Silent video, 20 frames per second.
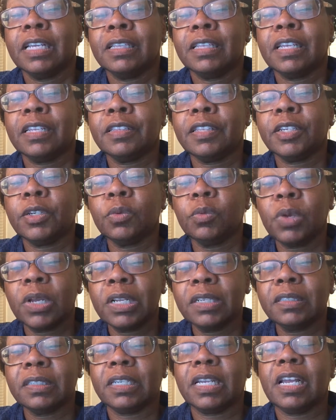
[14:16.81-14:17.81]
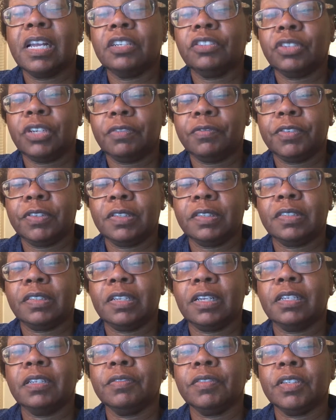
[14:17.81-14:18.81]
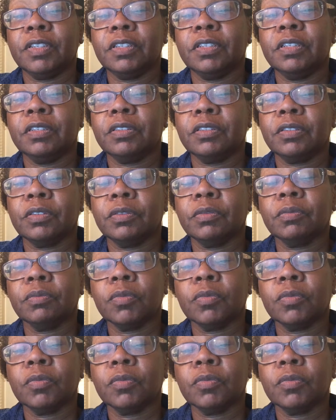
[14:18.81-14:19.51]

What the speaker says: that there was a contract for the sale of goods,